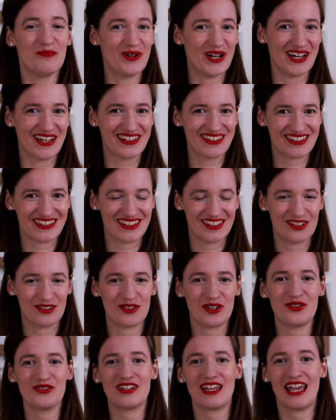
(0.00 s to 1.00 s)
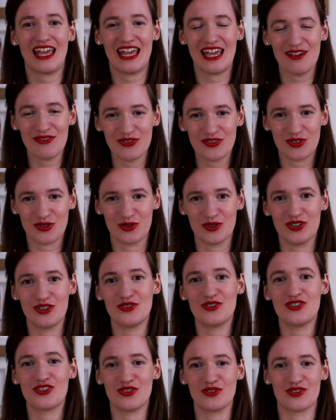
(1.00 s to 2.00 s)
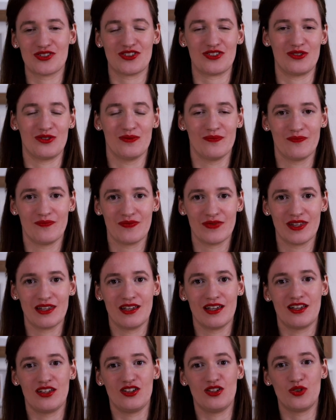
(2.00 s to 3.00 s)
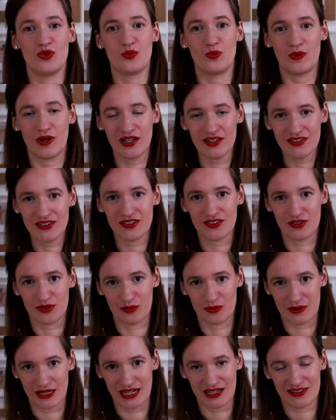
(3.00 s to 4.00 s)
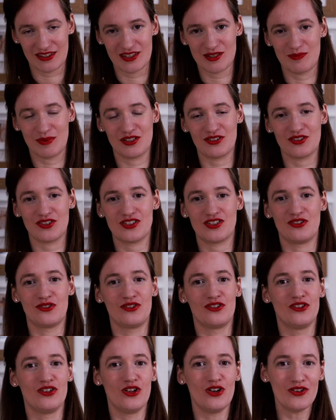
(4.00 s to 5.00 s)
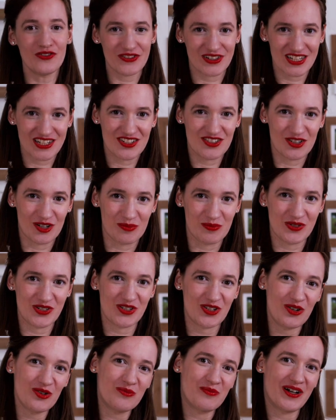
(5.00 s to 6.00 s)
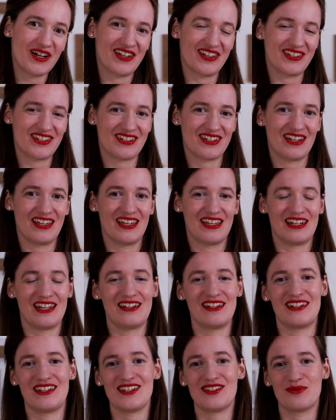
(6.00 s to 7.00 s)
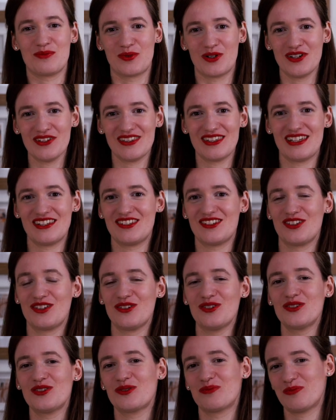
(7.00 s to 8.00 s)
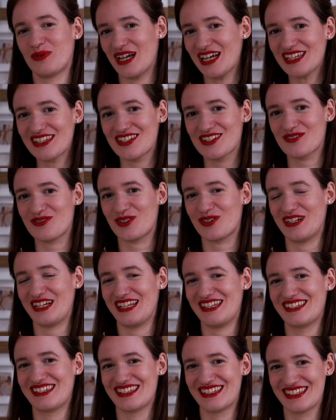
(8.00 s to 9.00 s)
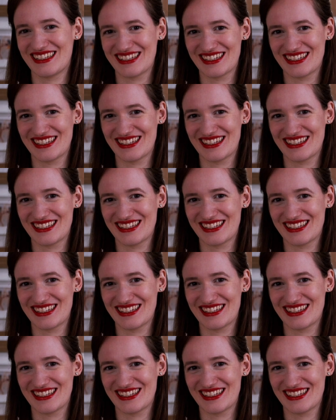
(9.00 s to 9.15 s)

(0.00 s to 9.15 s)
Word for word: but you don't have to, you choose to. You want to practice because you love this job so much that it is worth it to you to practice for it